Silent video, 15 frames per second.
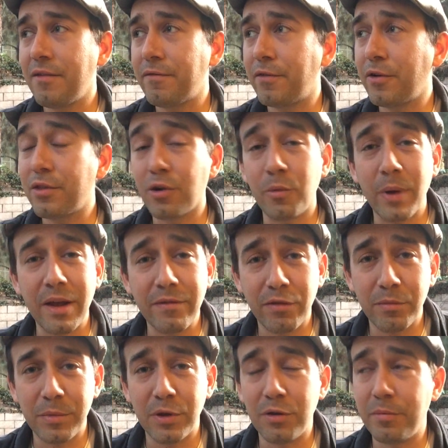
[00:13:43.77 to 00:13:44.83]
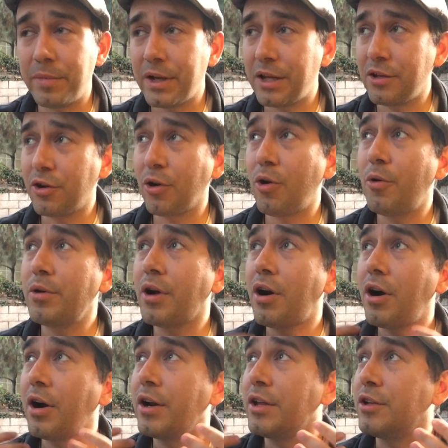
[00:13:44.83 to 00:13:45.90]
further away from you, but in your own
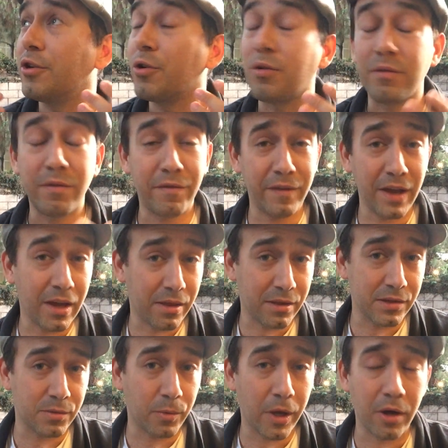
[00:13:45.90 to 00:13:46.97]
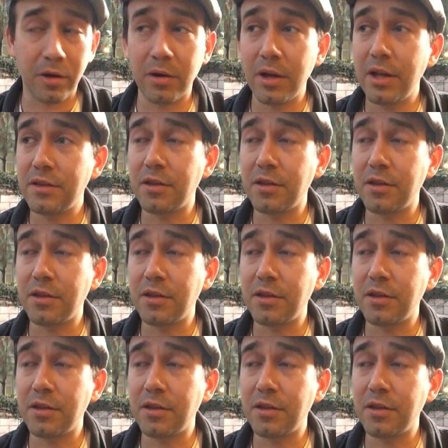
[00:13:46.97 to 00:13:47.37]
heart, in your own faith as well,